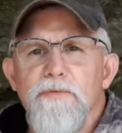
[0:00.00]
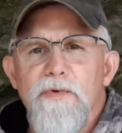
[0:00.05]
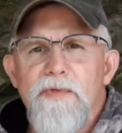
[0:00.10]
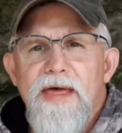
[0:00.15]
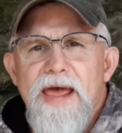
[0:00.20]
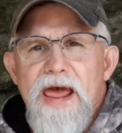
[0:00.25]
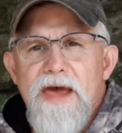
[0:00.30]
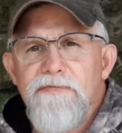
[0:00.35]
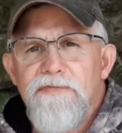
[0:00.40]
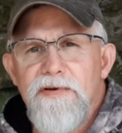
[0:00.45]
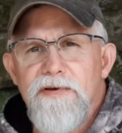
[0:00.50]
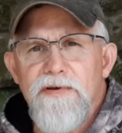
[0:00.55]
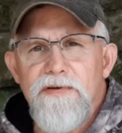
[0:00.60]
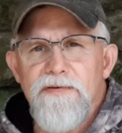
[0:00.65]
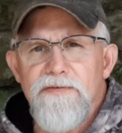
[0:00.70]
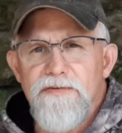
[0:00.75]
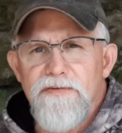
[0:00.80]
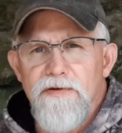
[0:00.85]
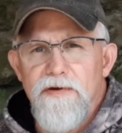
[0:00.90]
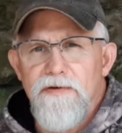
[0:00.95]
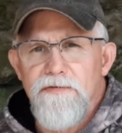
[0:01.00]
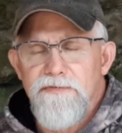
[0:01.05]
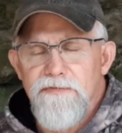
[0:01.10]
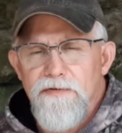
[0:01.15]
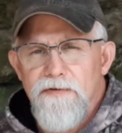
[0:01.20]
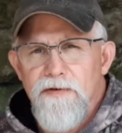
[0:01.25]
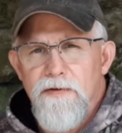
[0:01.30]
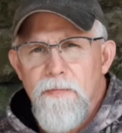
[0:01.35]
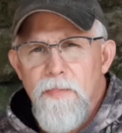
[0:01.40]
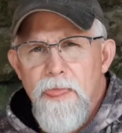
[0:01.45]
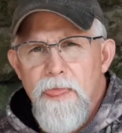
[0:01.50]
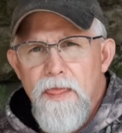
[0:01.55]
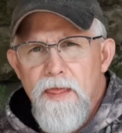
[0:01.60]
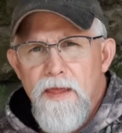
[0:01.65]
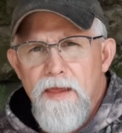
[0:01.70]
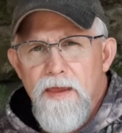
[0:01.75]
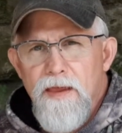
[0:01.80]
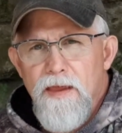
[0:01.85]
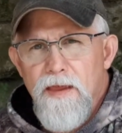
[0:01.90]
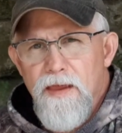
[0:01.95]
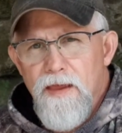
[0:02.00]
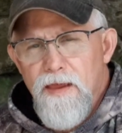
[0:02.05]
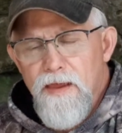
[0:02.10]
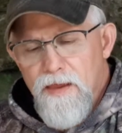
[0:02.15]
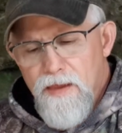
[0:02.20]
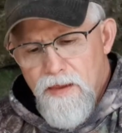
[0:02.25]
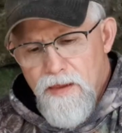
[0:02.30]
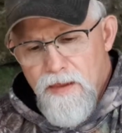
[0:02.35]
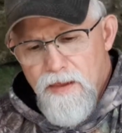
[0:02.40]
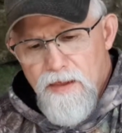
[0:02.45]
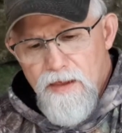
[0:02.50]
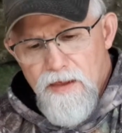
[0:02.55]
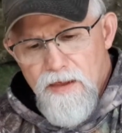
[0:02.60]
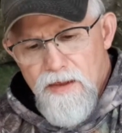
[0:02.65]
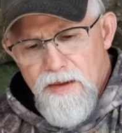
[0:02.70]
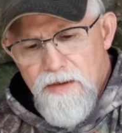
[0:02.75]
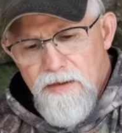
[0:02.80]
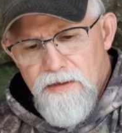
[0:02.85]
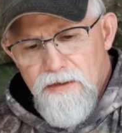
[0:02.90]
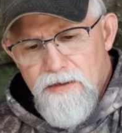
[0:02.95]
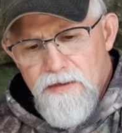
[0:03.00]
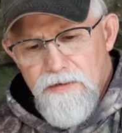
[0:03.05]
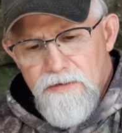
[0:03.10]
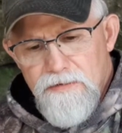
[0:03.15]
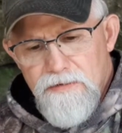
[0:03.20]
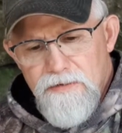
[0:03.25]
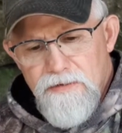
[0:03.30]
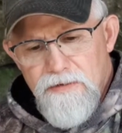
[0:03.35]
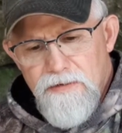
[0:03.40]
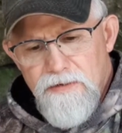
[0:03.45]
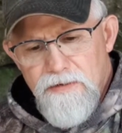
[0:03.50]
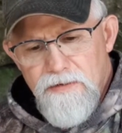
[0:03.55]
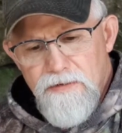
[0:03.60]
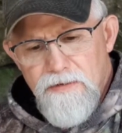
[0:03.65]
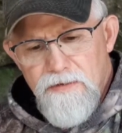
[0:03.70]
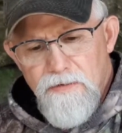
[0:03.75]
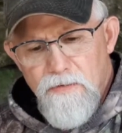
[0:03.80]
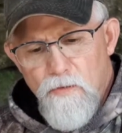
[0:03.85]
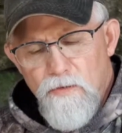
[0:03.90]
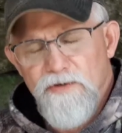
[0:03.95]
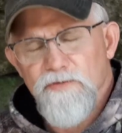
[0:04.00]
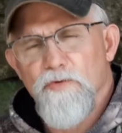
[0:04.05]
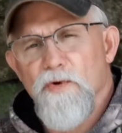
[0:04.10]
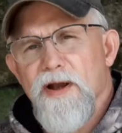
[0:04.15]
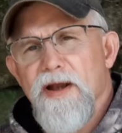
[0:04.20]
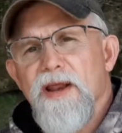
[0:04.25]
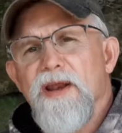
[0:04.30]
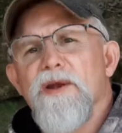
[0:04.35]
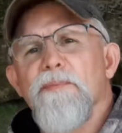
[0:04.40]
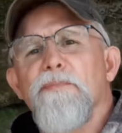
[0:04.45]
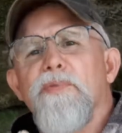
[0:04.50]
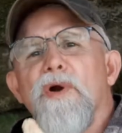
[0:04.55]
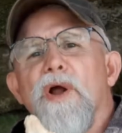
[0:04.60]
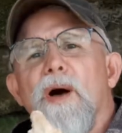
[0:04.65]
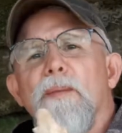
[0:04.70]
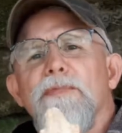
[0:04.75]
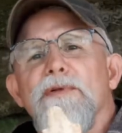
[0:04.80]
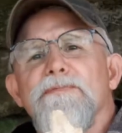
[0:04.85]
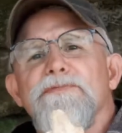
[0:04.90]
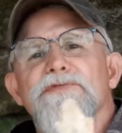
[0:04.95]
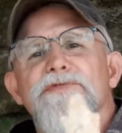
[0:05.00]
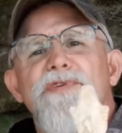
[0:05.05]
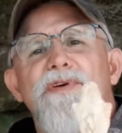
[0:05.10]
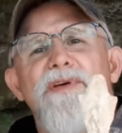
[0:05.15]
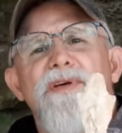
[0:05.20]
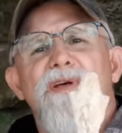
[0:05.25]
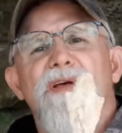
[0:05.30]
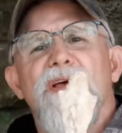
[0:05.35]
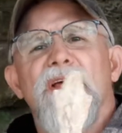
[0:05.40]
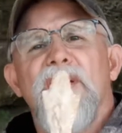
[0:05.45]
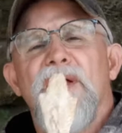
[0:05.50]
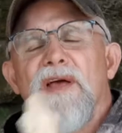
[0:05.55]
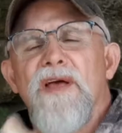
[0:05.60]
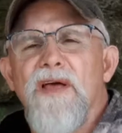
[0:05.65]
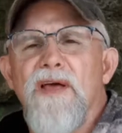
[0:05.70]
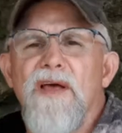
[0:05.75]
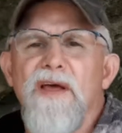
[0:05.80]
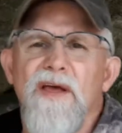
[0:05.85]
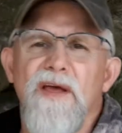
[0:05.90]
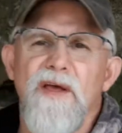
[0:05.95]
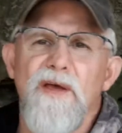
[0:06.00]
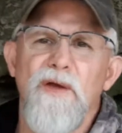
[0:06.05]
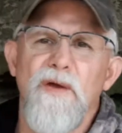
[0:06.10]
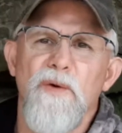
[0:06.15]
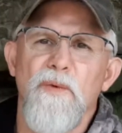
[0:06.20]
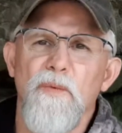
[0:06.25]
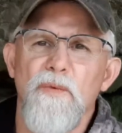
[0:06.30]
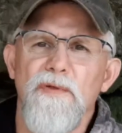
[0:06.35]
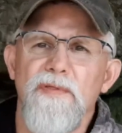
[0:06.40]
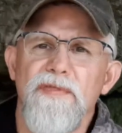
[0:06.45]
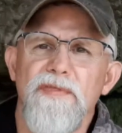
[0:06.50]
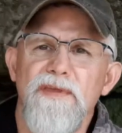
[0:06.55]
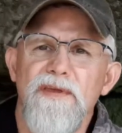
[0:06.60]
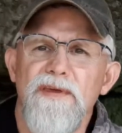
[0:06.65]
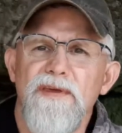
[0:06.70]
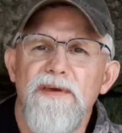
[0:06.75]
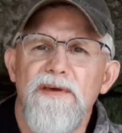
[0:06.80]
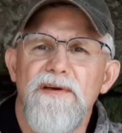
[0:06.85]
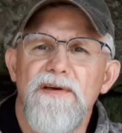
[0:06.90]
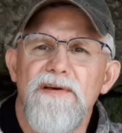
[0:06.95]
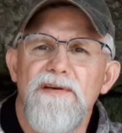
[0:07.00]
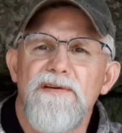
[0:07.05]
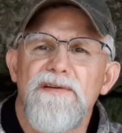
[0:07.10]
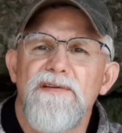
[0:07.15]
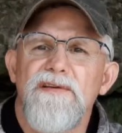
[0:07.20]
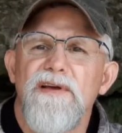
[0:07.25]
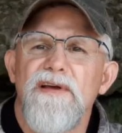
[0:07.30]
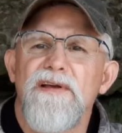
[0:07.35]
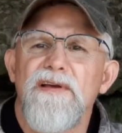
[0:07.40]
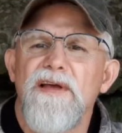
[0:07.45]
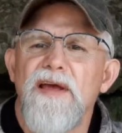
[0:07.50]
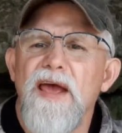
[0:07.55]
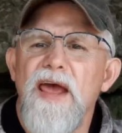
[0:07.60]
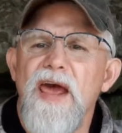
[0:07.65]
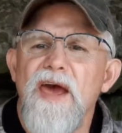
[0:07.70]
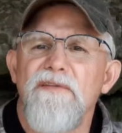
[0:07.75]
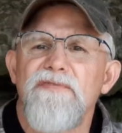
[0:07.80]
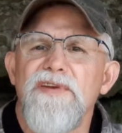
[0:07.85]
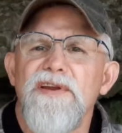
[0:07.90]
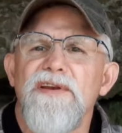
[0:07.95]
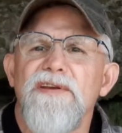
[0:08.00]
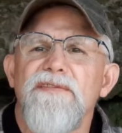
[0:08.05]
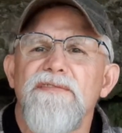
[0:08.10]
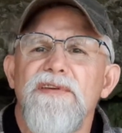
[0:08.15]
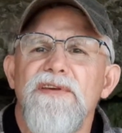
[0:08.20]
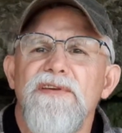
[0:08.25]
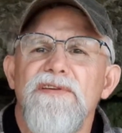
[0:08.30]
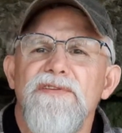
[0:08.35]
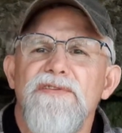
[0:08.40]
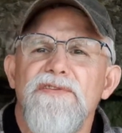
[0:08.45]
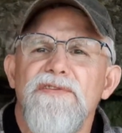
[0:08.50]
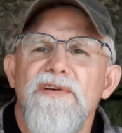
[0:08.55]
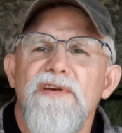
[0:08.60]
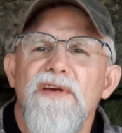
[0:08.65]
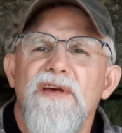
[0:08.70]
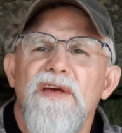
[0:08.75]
with hafting and stuff, I uh, always ran into problems with the uh, hafting of these